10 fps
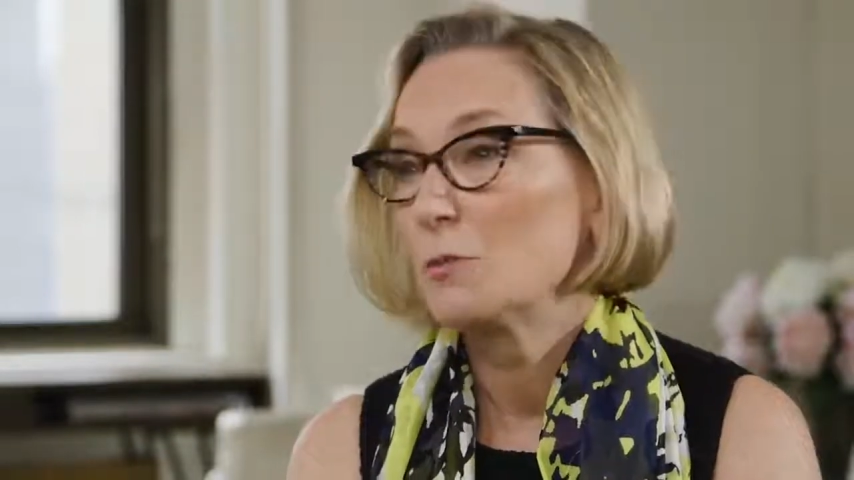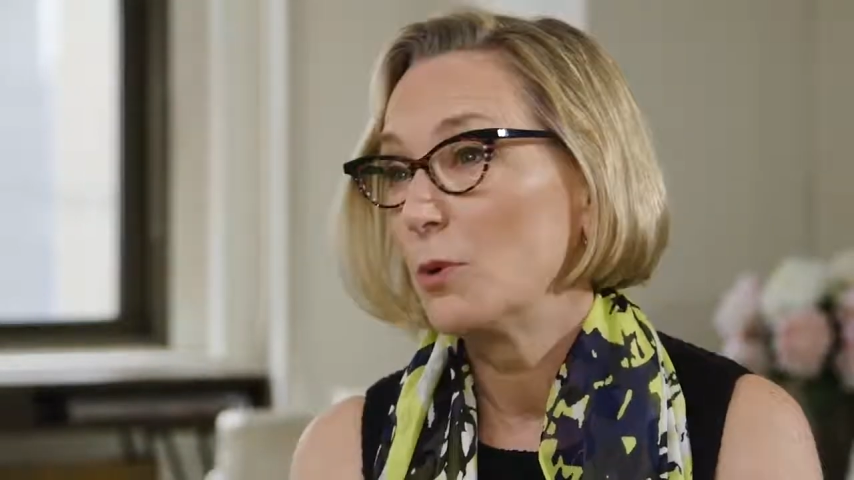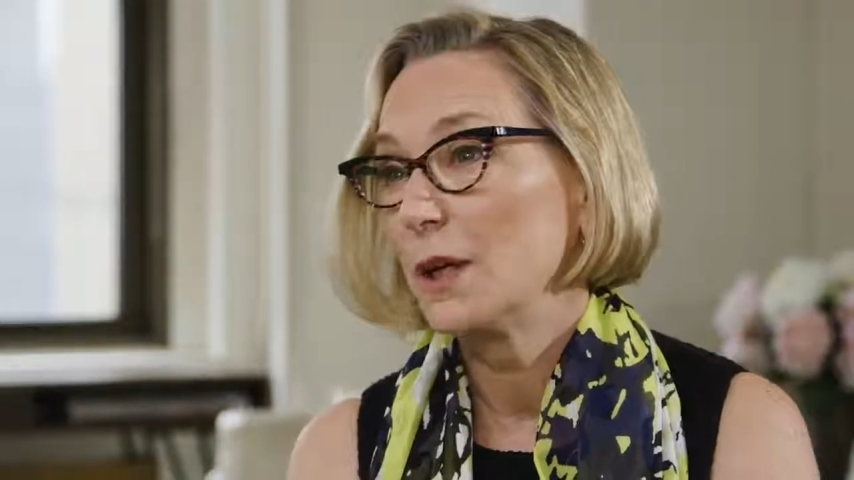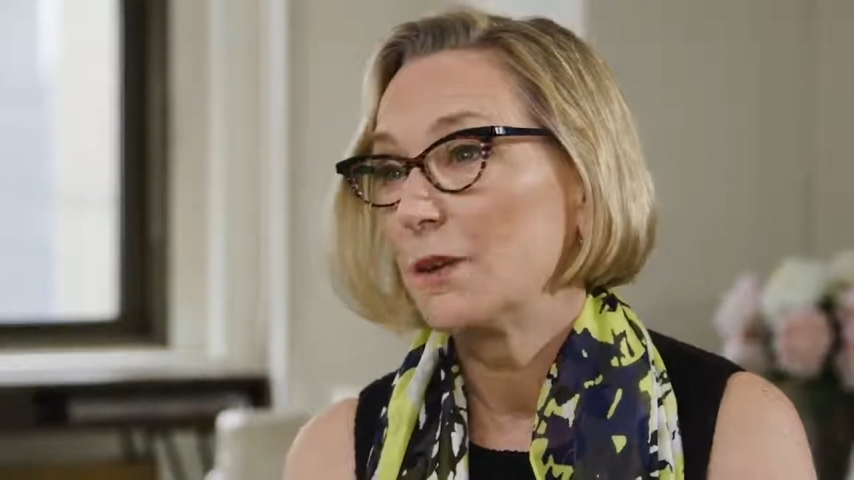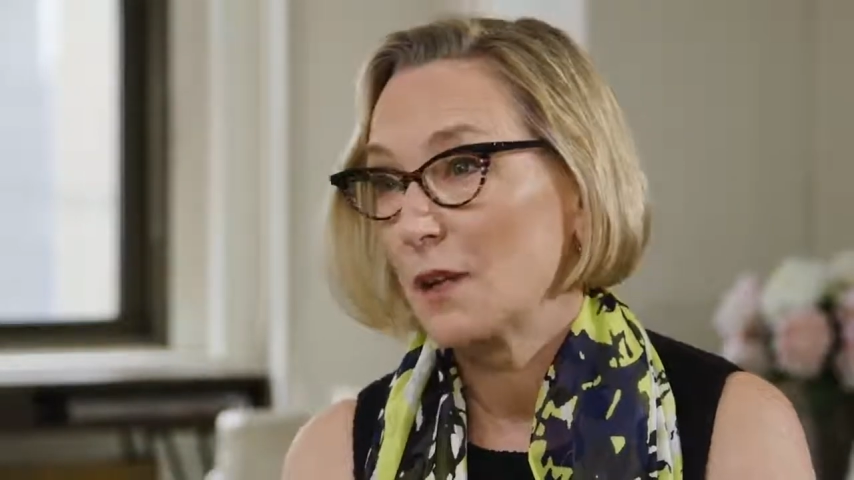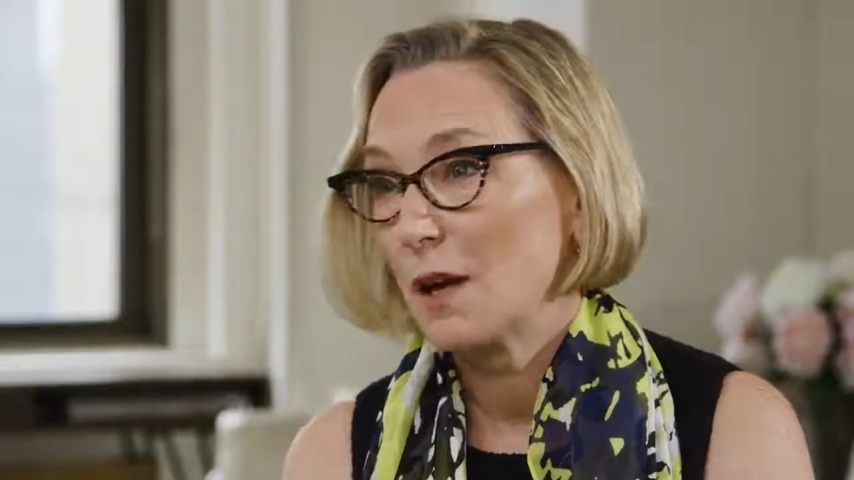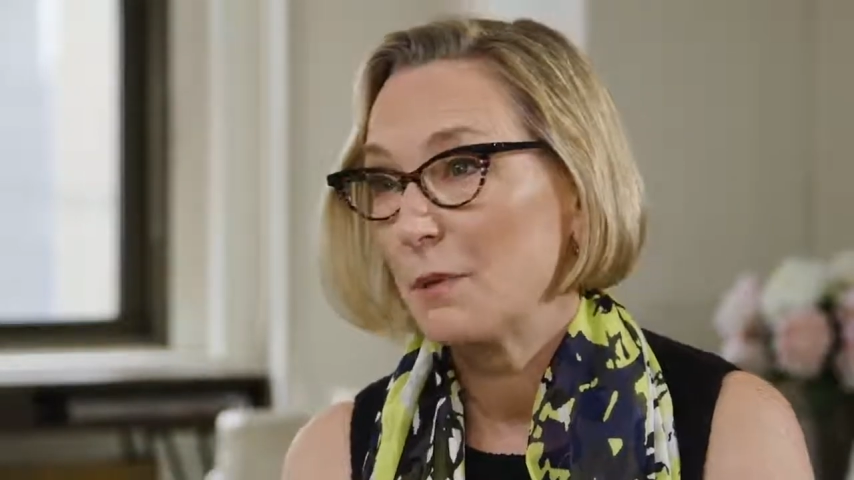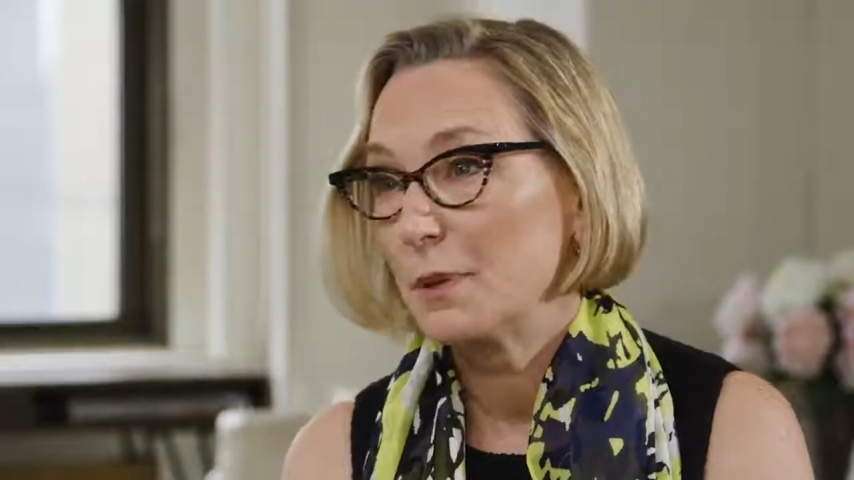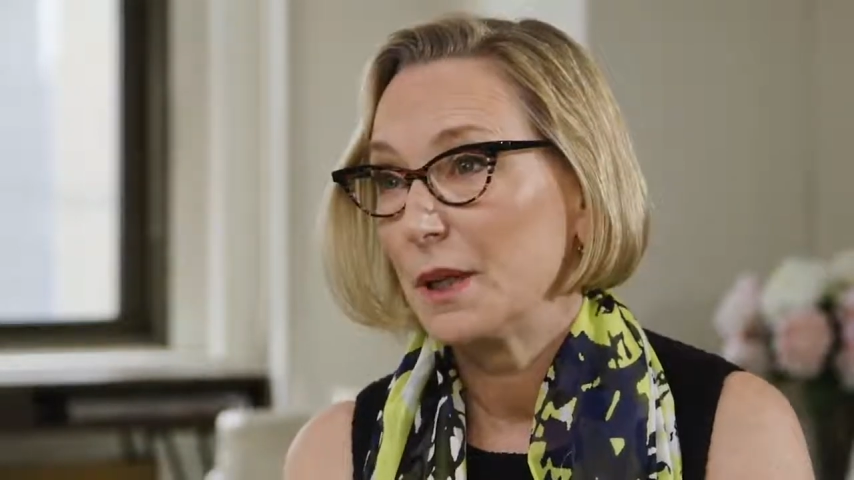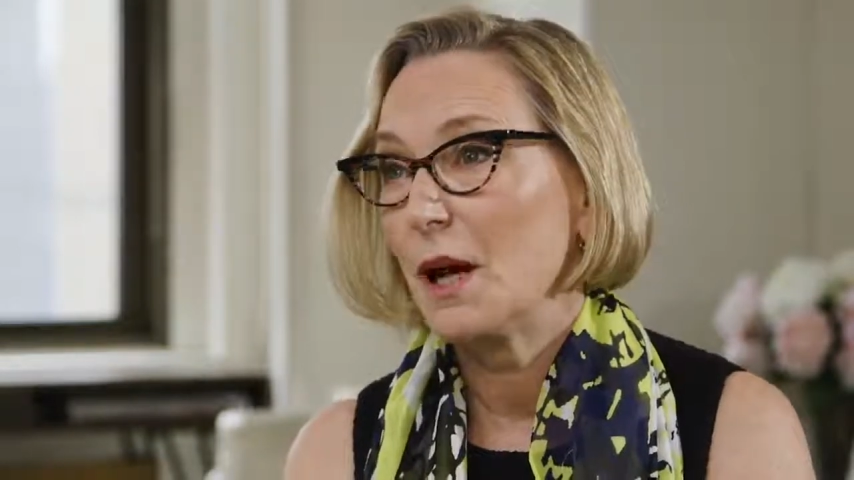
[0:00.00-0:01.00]
point at the
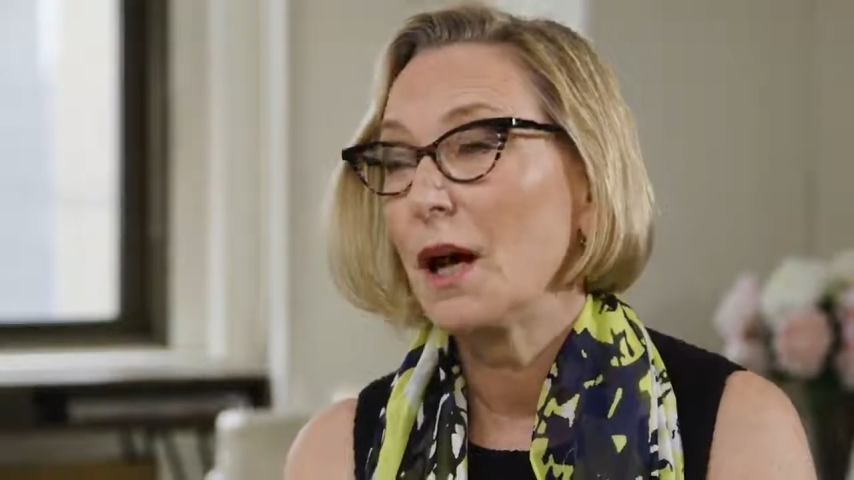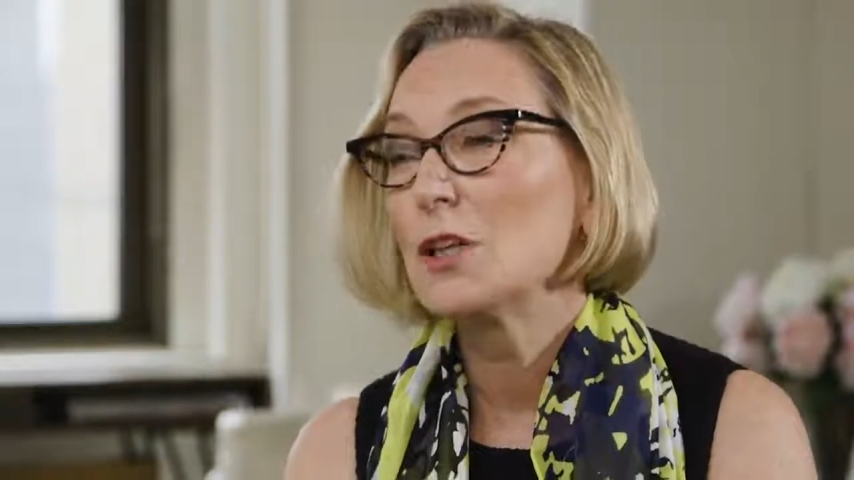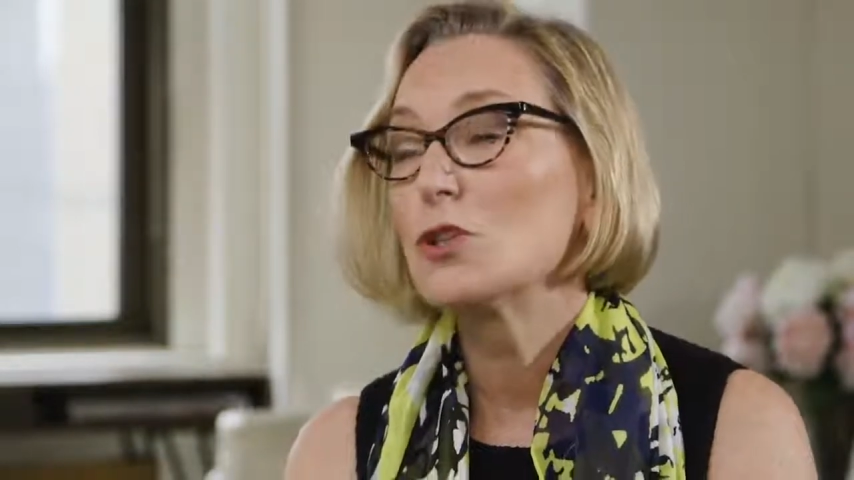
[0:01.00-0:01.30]
company. I